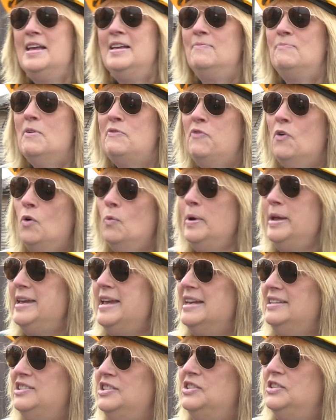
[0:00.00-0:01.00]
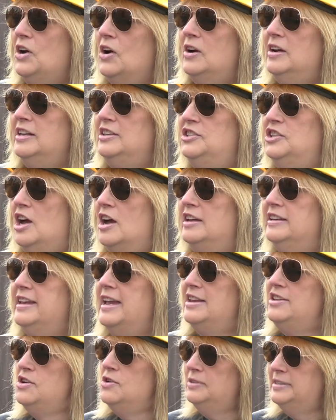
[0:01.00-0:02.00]
Before we get started, John,
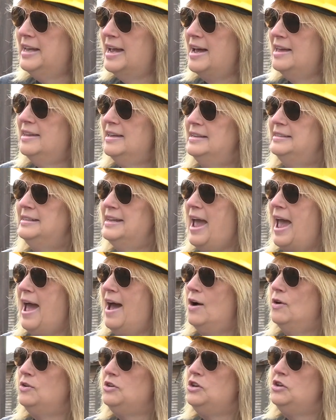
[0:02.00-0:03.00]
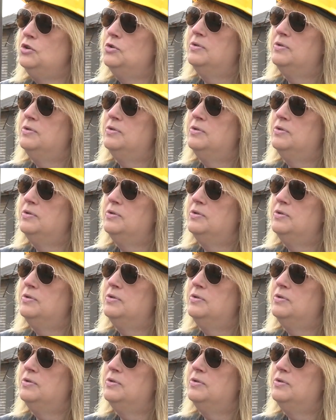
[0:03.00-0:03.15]
can you tell us how you